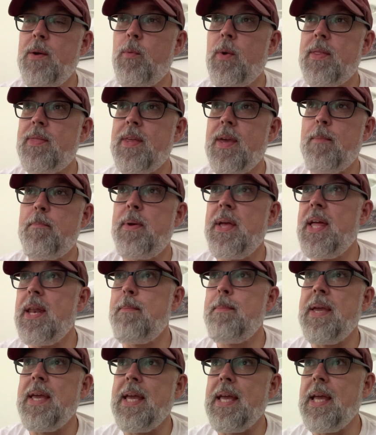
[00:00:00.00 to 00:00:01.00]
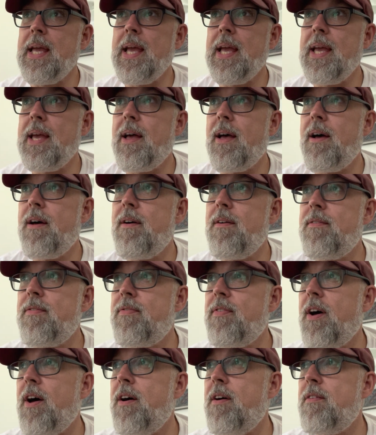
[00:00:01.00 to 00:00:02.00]
what the epitome
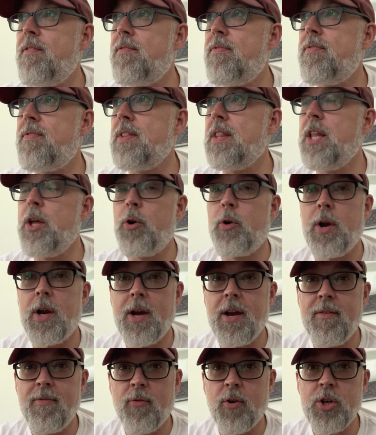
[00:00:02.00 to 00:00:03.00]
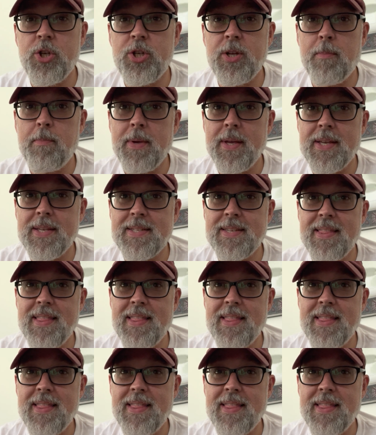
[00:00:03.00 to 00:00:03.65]
of literary friendship is,